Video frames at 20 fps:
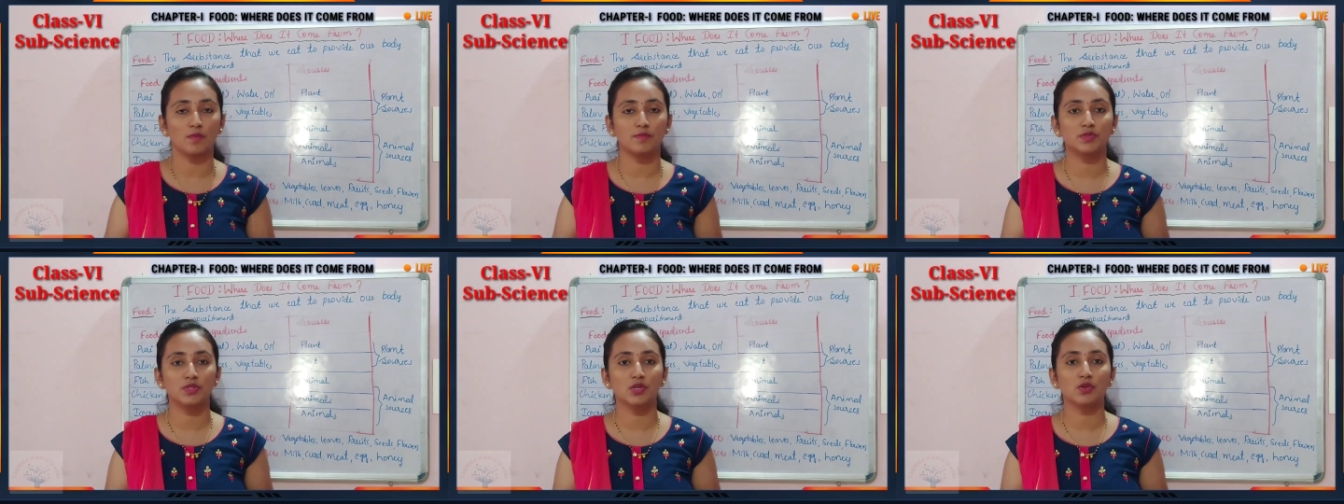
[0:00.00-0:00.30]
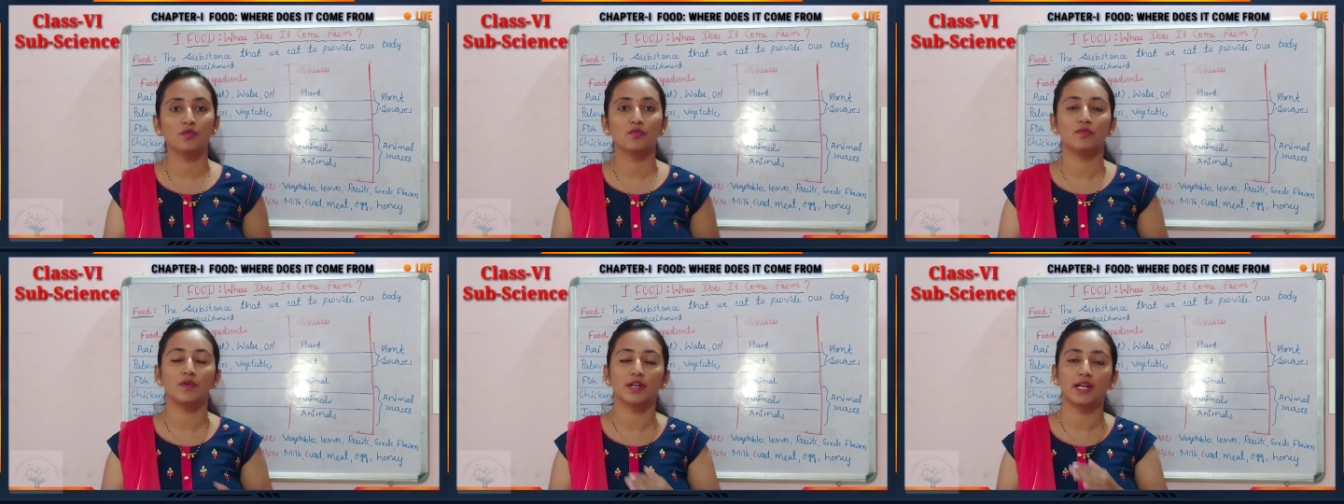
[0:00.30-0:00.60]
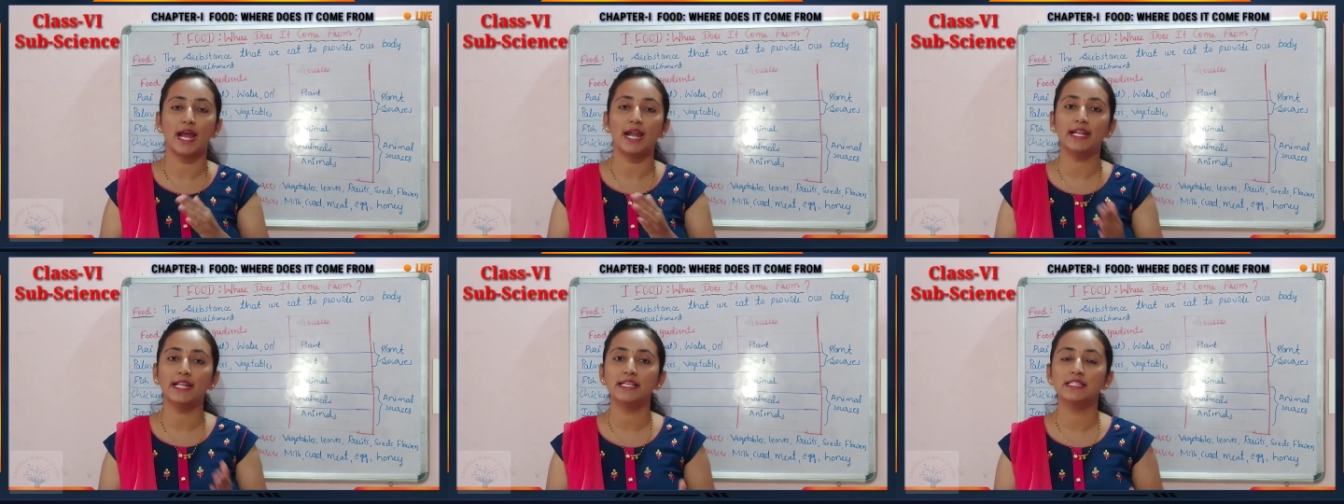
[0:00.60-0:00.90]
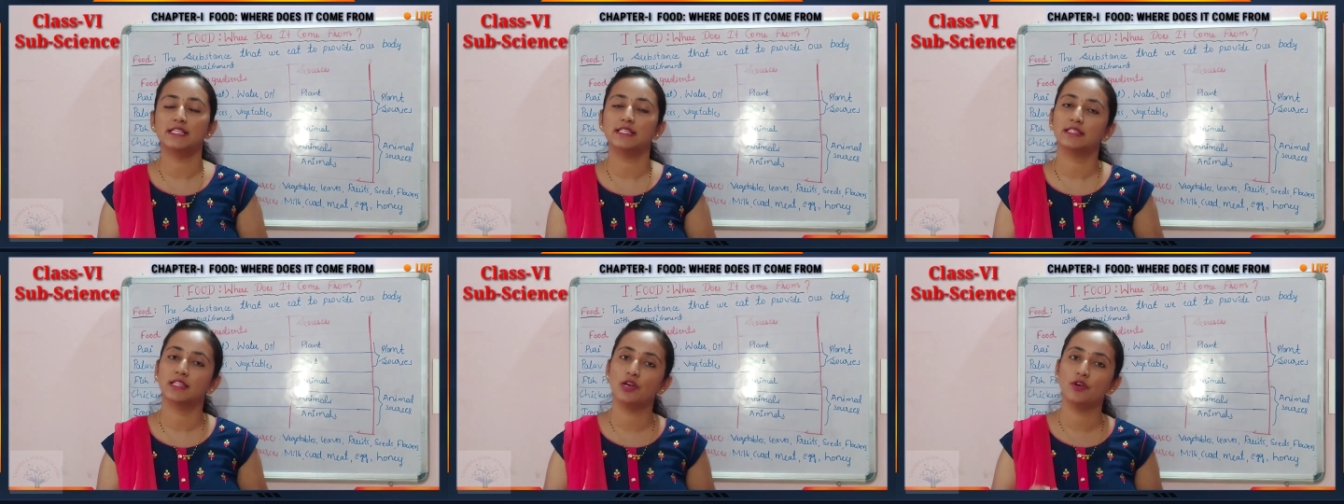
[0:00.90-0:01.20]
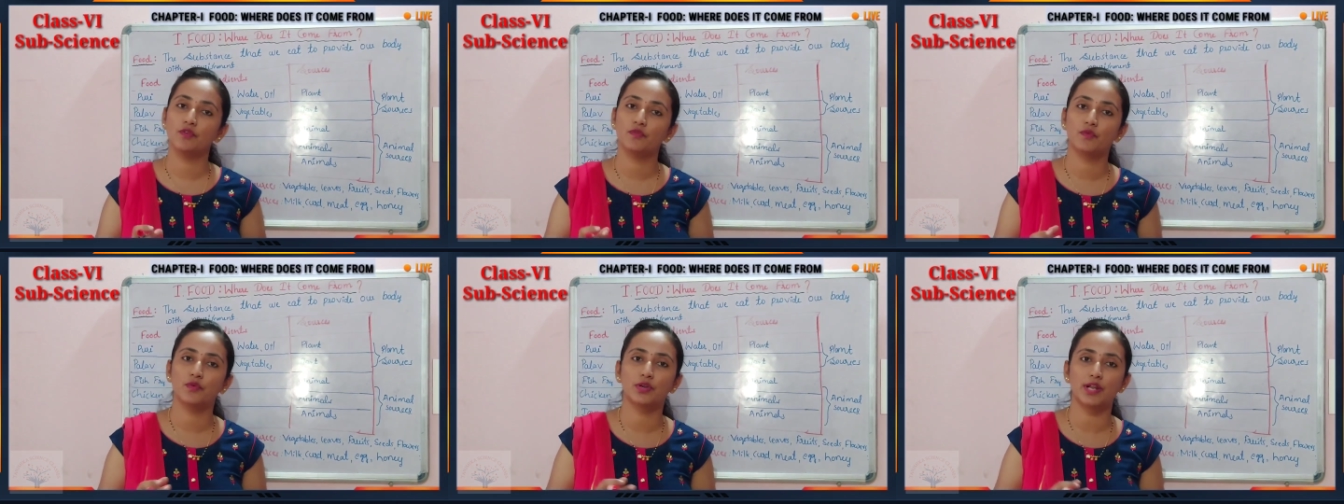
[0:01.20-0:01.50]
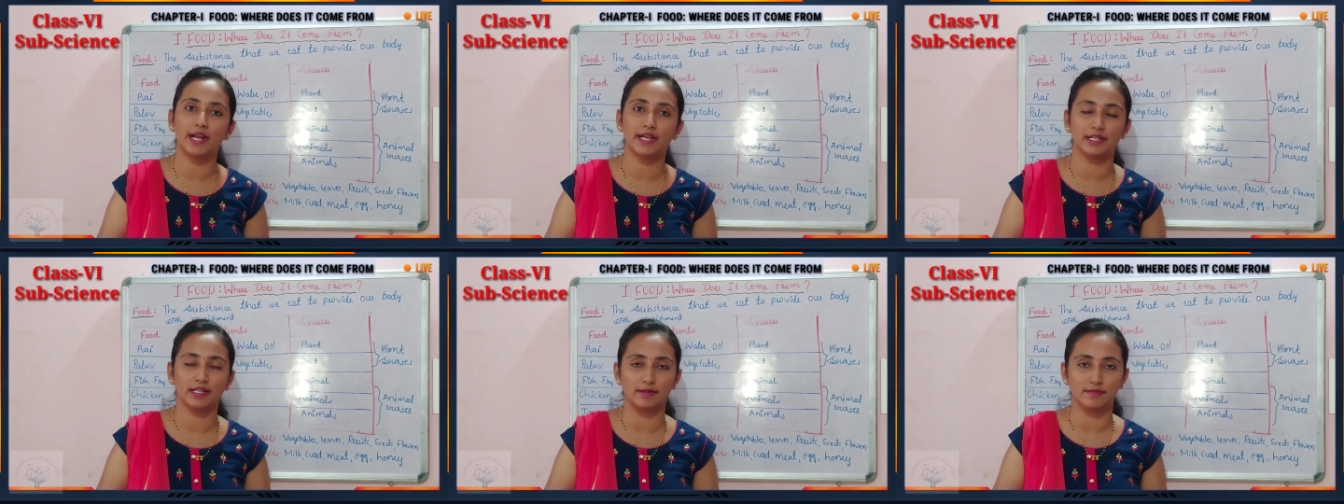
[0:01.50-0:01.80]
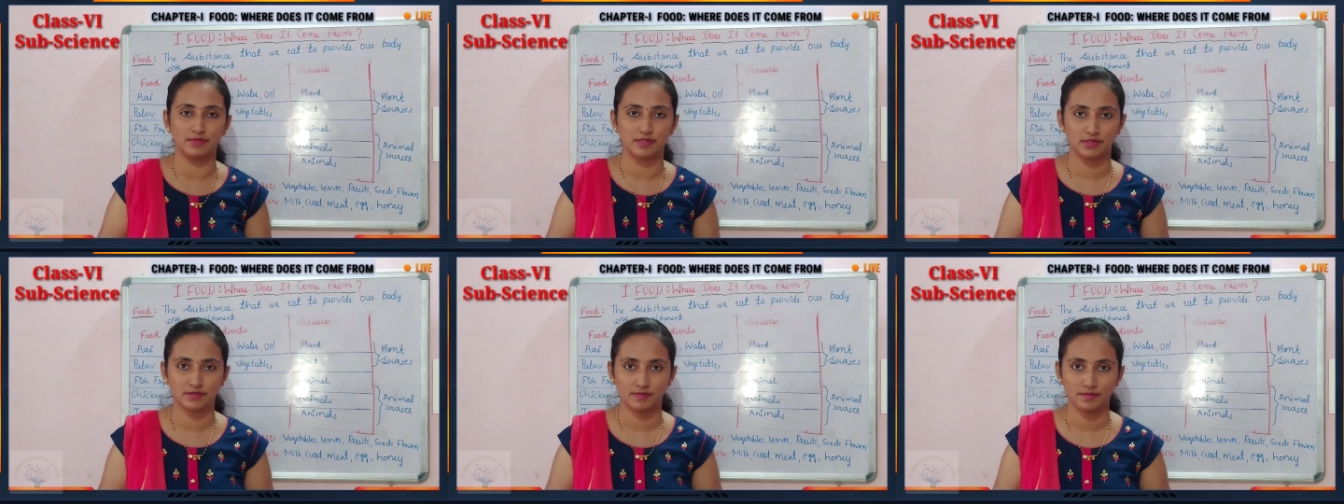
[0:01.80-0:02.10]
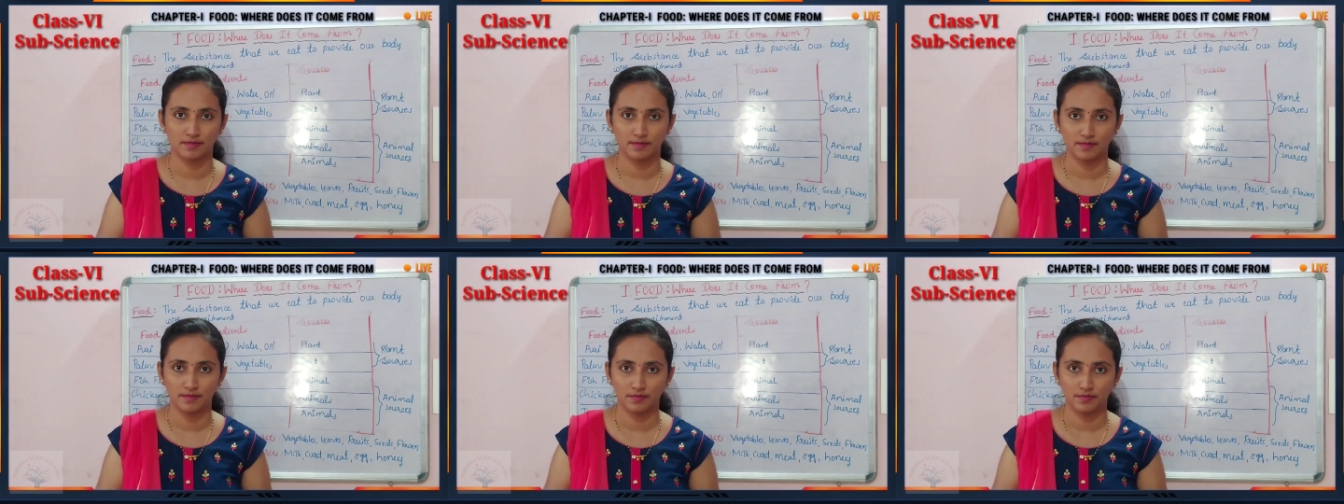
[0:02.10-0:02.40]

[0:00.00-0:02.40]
observe varieties in the food items.